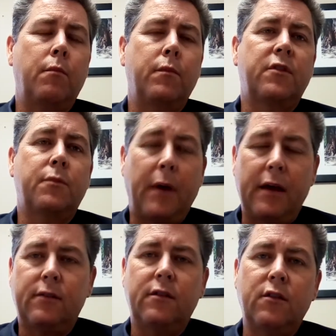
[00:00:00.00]

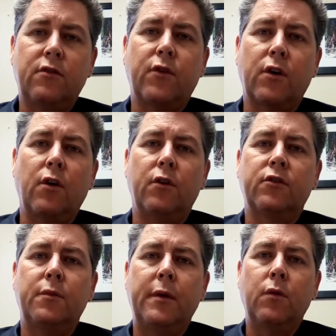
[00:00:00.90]
spaces for goals
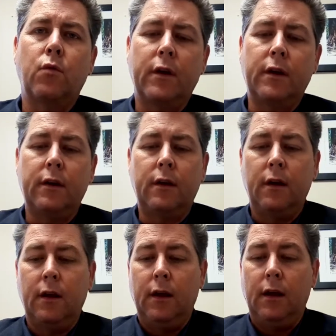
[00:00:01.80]
to be written
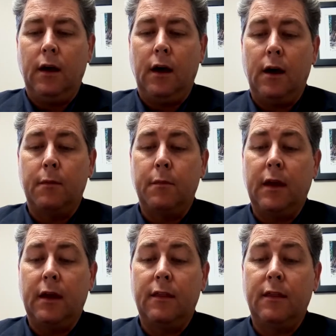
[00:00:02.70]

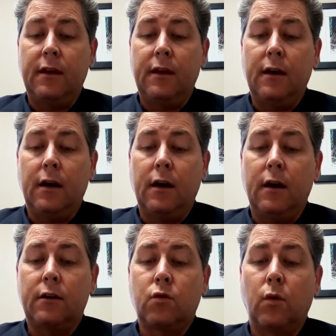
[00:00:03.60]
in
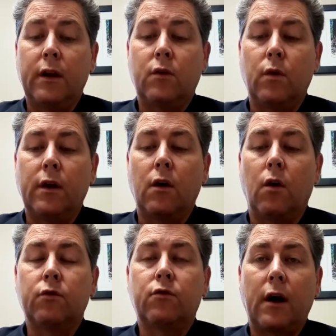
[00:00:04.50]
the 2020
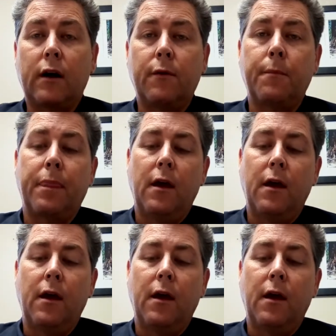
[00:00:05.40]
goals tracker.